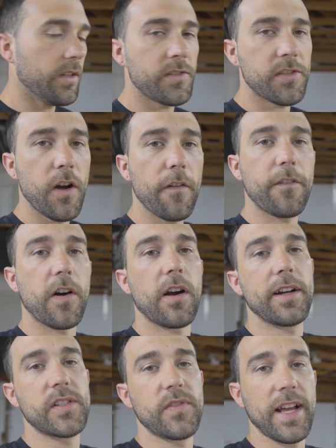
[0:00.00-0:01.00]
so
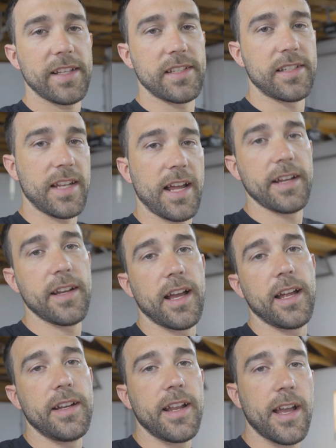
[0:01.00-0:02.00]
far as fast as 9.9
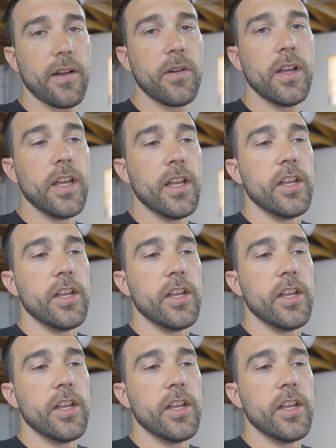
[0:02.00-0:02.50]
nine now,